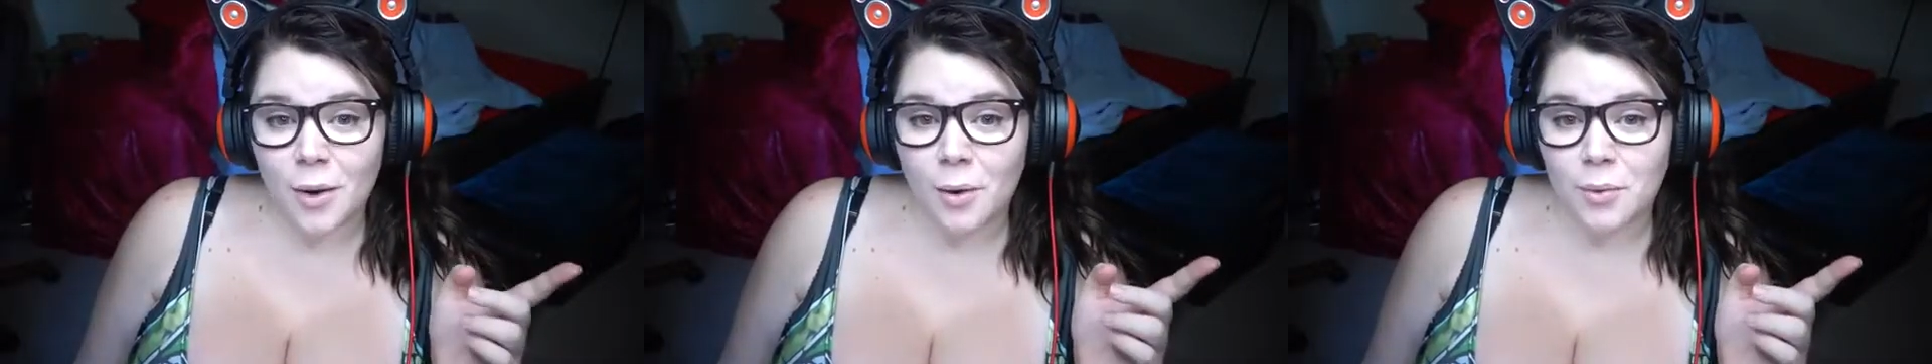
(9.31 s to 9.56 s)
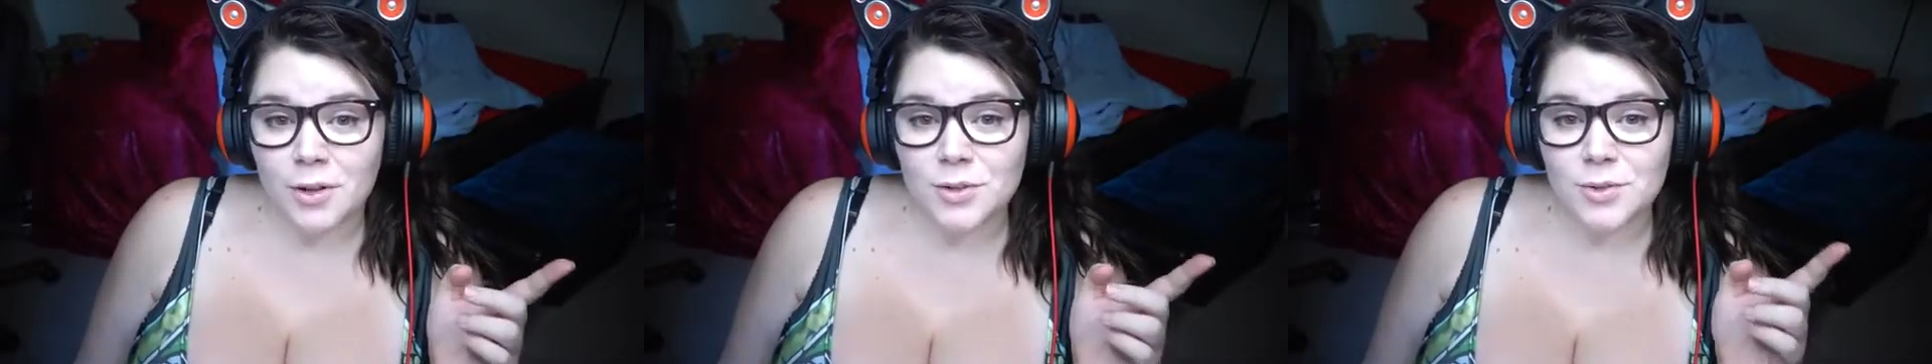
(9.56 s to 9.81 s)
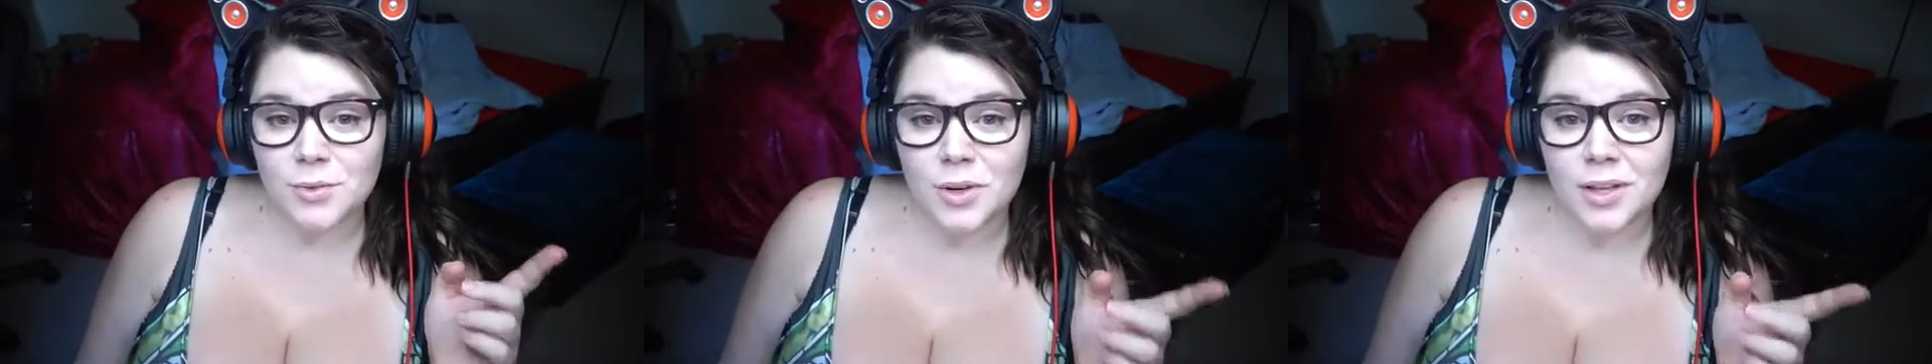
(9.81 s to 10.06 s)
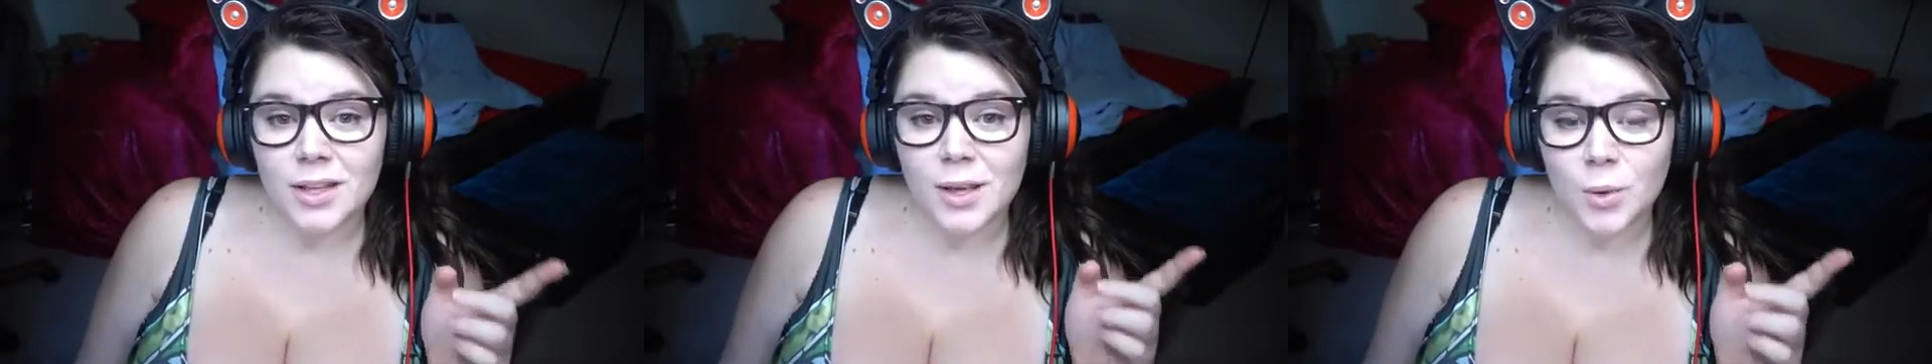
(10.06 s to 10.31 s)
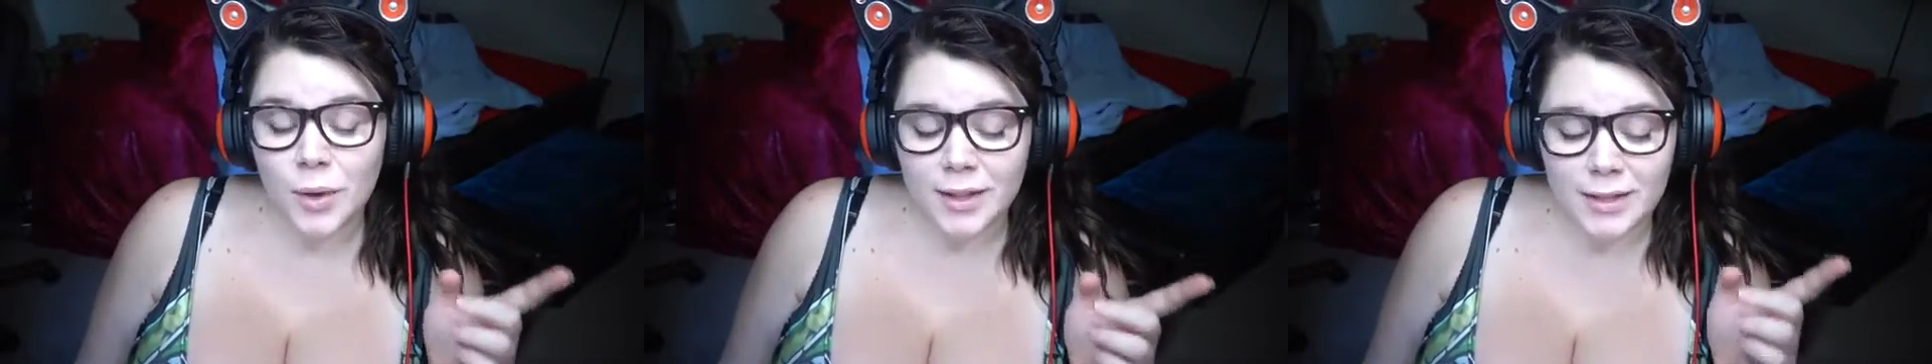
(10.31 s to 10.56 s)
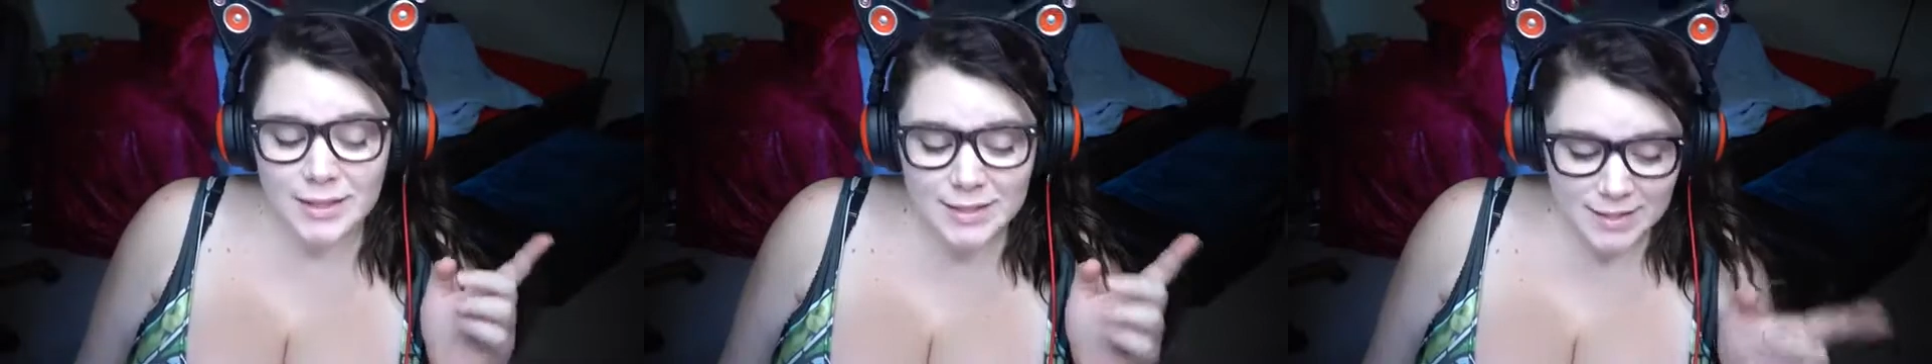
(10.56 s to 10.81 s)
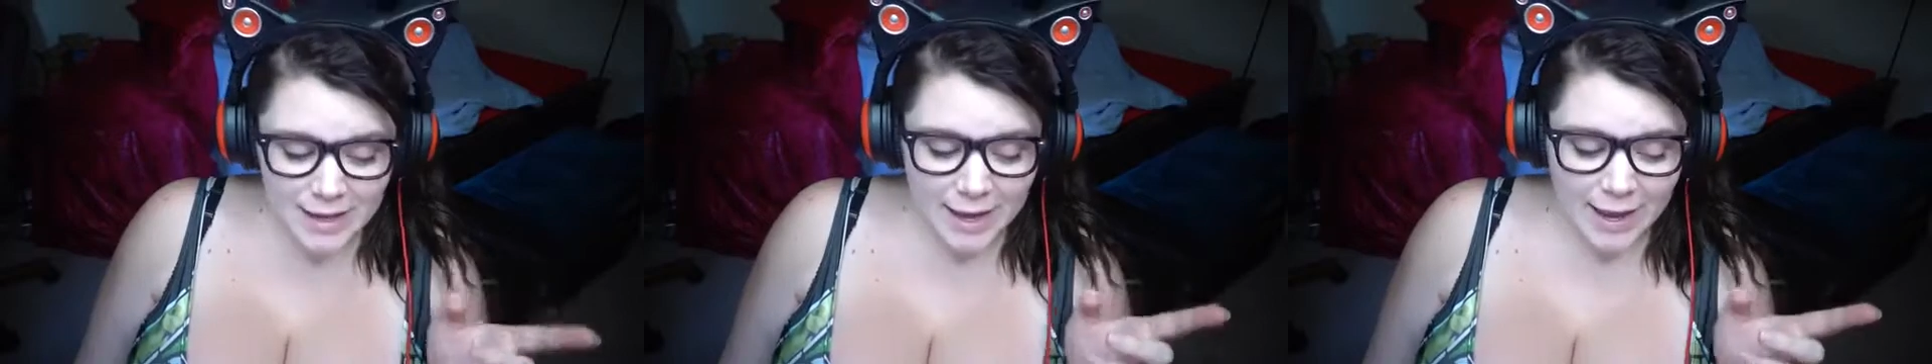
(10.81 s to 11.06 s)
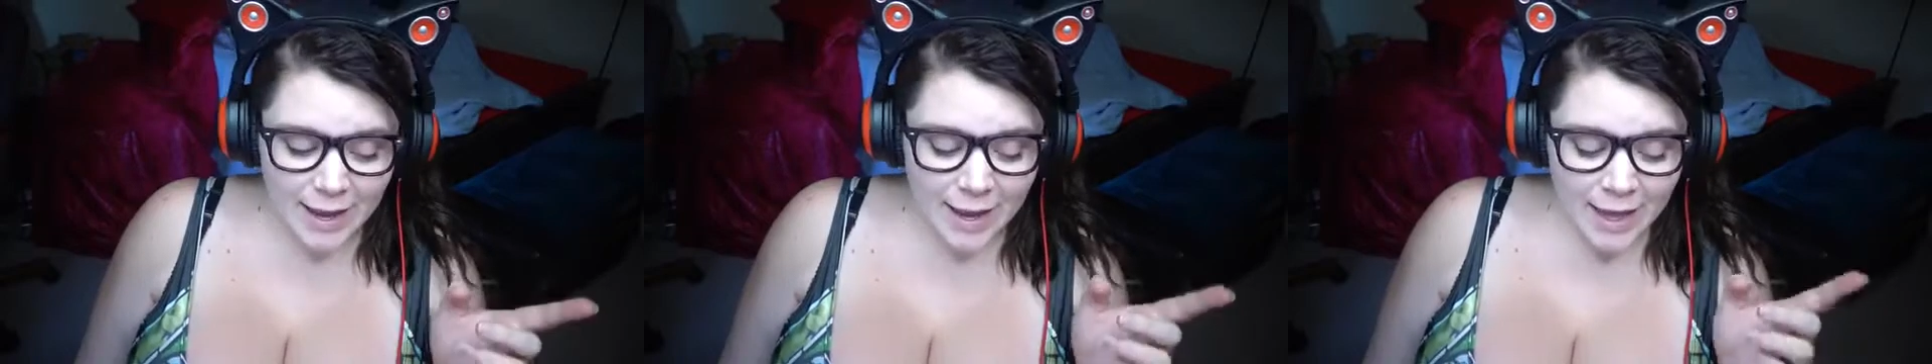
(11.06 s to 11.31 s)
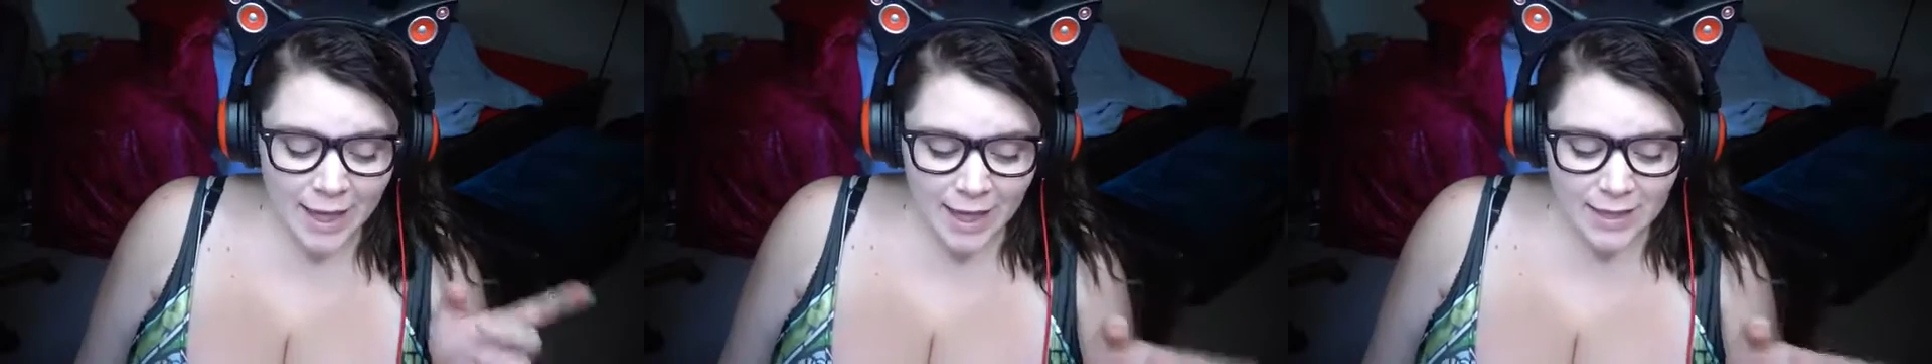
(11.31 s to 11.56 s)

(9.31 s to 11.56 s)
I wanted to really quickly say